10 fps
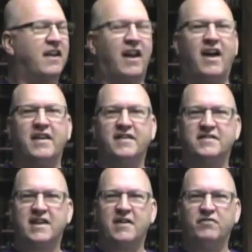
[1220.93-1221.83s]
a lot of the
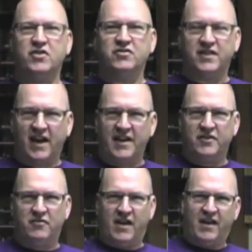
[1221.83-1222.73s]
same views that I
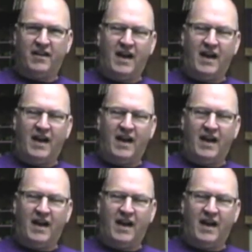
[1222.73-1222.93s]
do ha